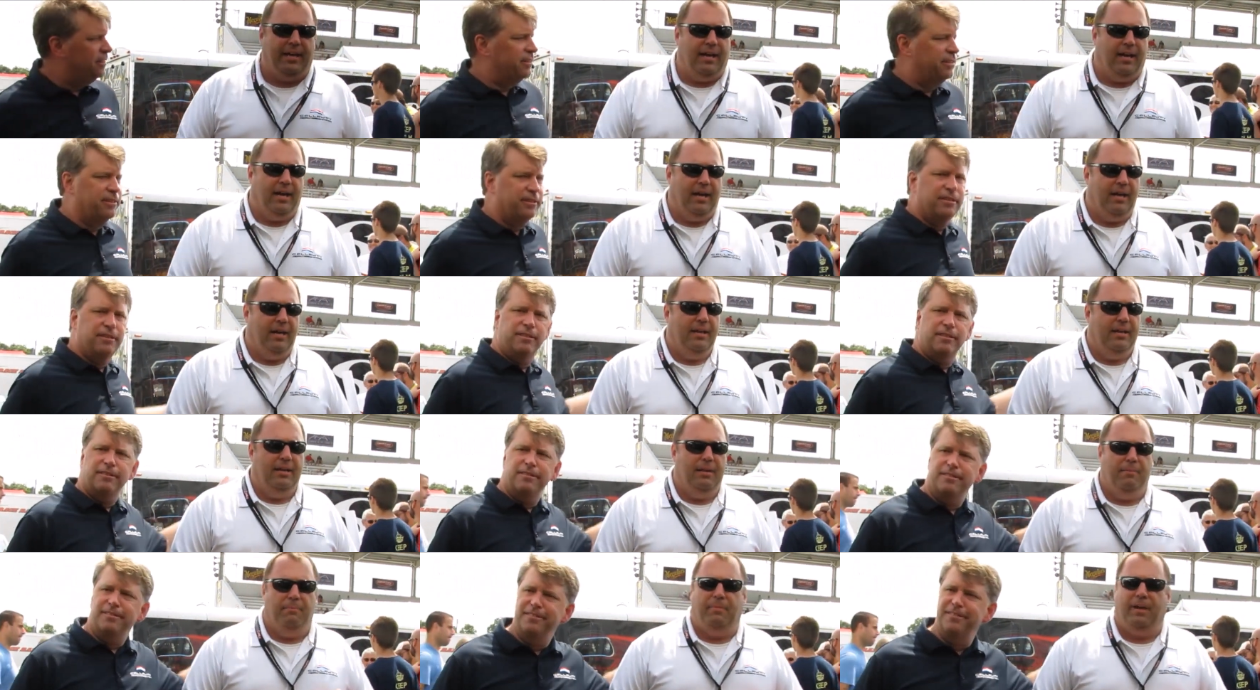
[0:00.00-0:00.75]
Speaker 1: uh,
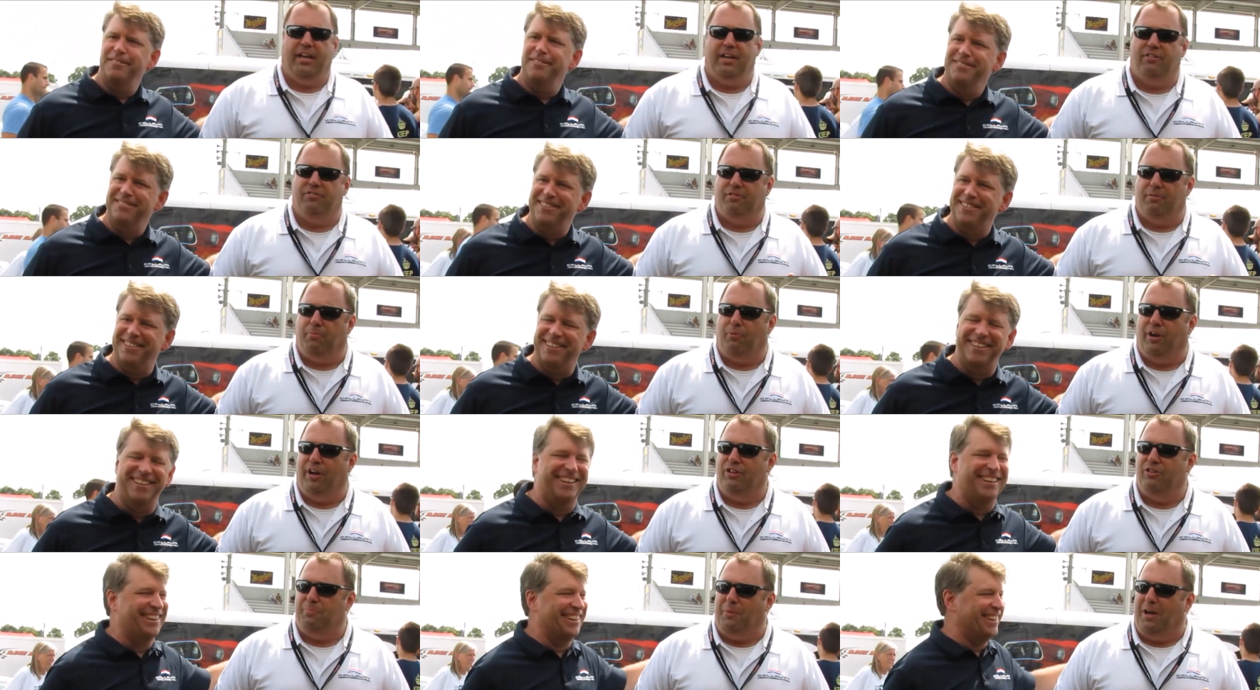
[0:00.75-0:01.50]
Mike is the
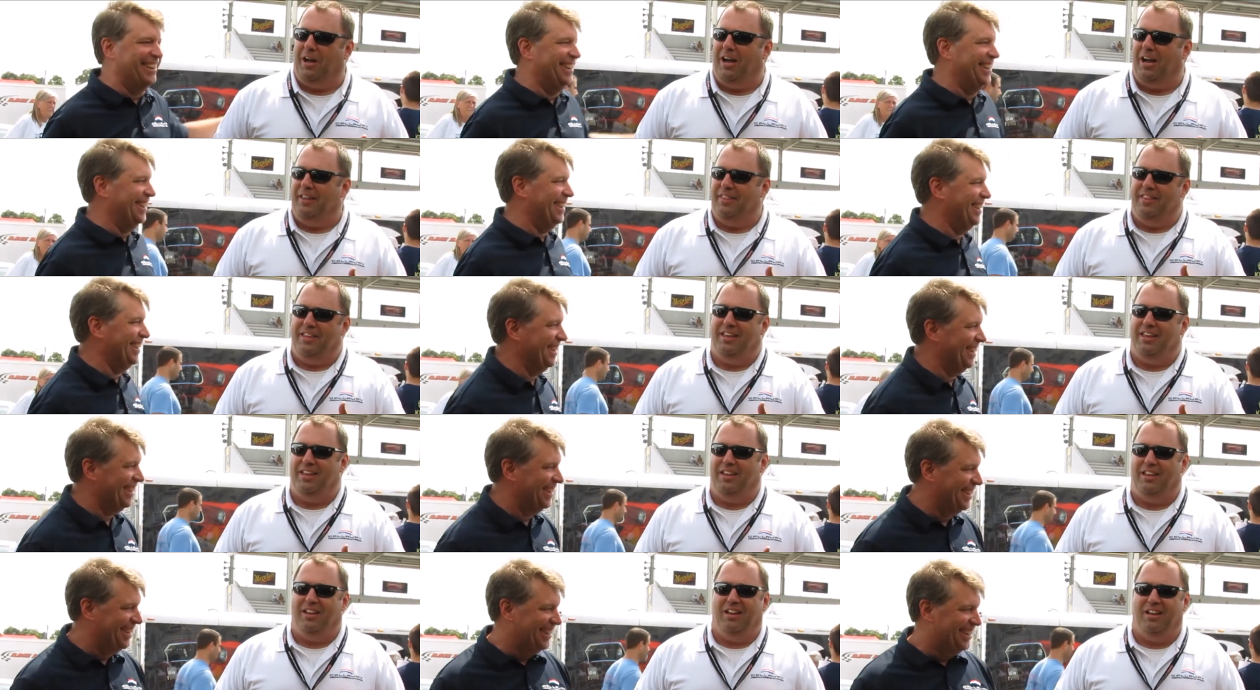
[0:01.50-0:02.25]
brains behind the
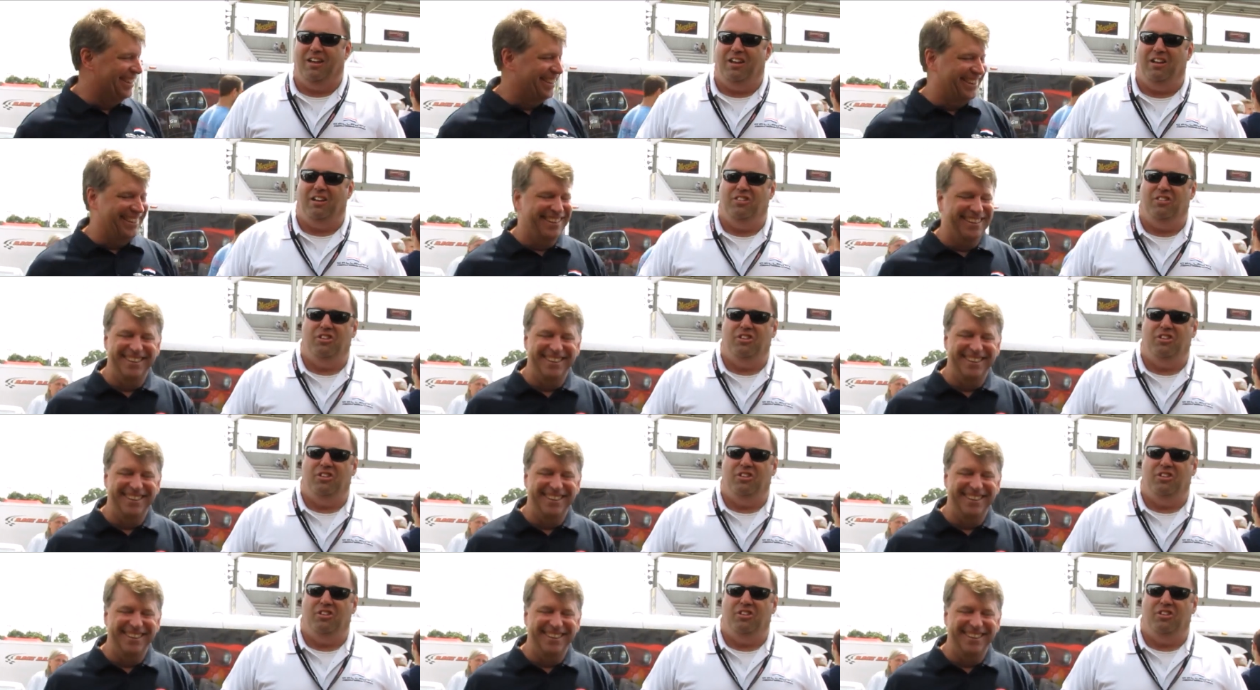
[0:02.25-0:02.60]
uh,